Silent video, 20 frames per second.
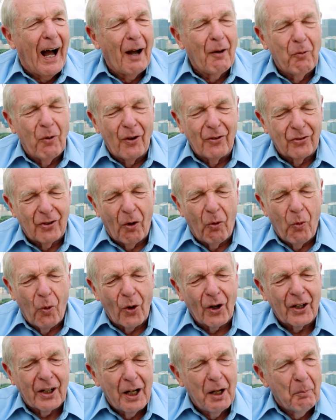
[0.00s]
I was a
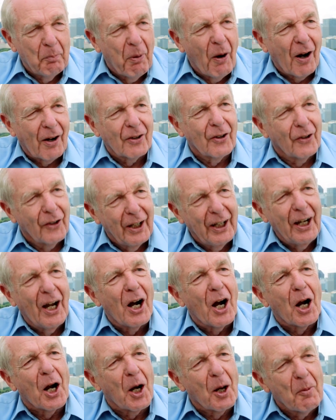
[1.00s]
working part of the
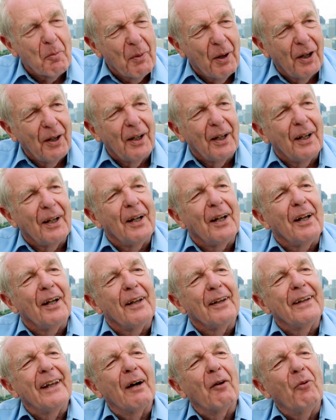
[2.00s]
arm
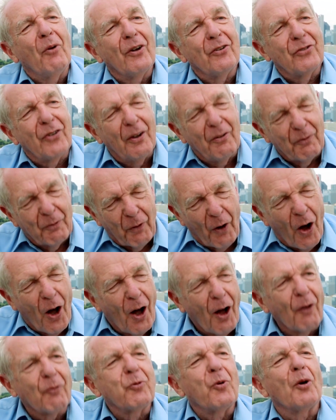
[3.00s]
that was
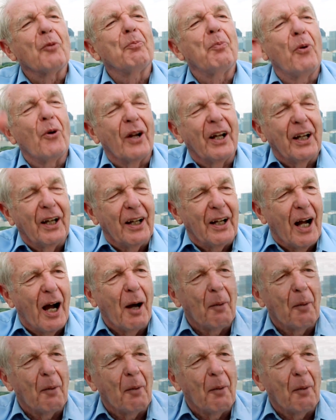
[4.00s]
involved with putting it